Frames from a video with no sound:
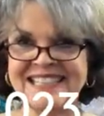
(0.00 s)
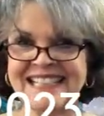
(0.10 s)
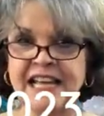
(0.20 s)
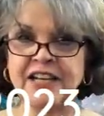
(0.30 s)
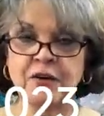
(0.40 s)

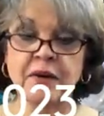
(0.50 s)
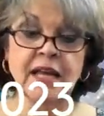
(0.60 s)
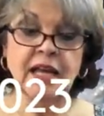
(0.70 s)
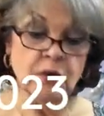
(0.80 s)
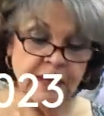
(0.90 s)
I know
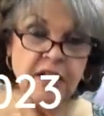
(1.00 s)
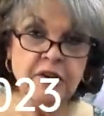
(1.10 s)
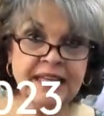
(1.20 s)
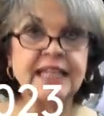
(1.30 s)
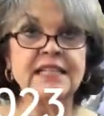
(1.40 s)

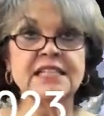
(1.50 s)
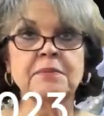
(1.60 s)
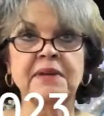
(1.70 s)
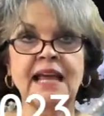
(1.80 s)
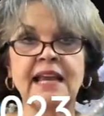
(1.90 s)
Aquarians,
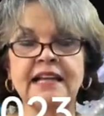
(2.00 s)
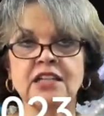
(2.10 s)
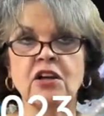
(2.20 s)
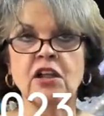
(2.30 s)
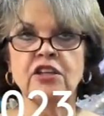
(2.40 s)
but I like to
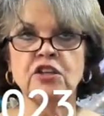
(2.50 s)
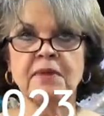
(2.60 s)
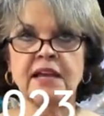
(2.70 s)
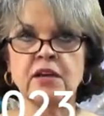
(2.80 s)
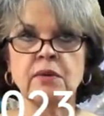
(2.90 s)
call you
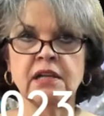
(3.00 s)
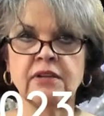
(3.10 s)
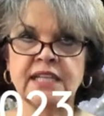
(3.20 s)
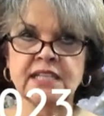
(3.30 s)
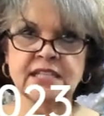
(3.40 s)
my
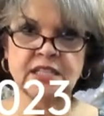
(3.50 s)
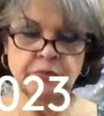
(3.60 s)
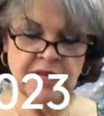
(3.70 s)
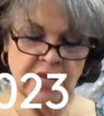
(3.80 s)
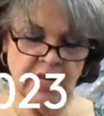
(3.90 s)
Aquariuses
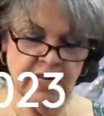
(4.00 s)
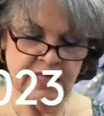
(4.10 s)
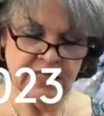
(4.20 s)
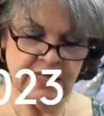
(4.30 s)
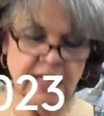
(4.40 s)

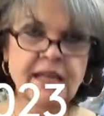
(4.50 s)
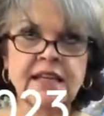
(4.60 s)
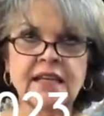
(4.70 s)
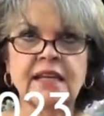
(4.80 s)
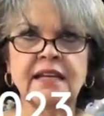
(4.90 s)
because
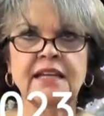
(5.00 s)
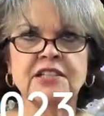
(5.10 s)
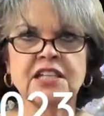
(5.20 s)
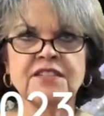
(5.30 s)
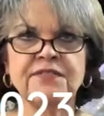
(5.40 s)
it
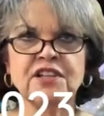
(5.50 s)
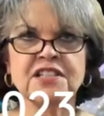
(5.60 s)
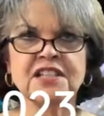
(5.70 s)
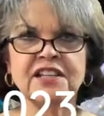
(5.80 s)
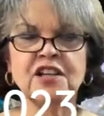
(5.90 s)
just feels
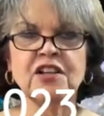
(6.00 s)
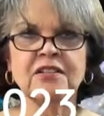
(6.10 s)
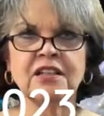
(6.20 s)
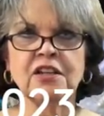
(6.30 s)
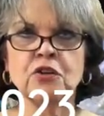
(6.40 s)
a little
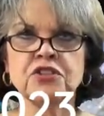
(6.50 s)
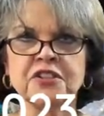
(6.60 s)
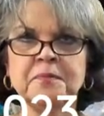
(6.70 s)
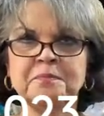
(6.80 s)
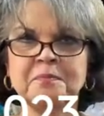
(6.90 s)
closer.
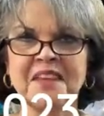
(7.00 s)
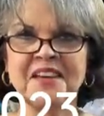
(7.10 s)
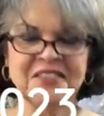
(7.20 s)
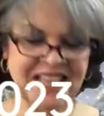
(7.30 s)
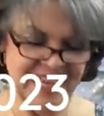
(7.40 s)

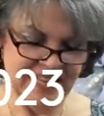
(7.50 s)
Okay, here